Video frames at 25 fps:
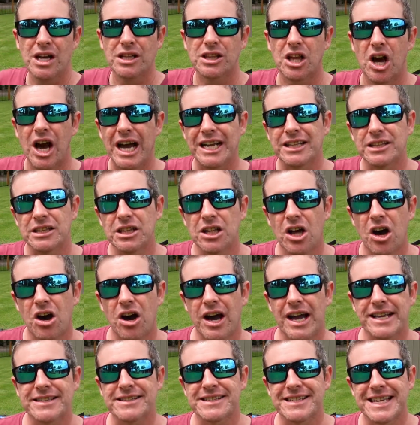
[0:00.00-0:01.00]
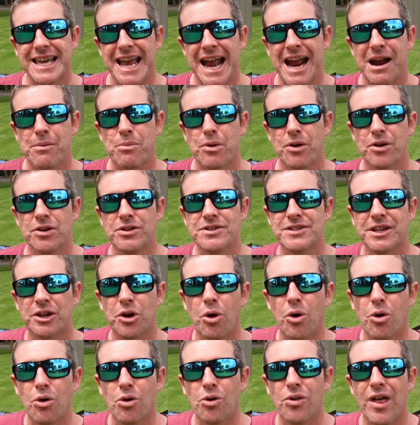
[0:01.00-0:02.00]
like lights, cameras,
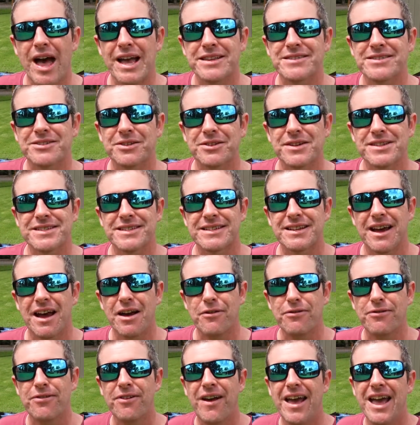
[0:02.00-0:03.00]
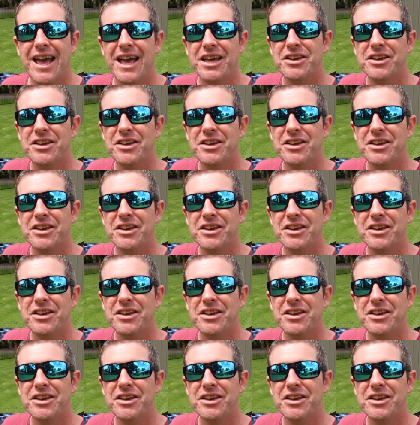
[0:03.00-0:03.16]
and all that sort of stuff.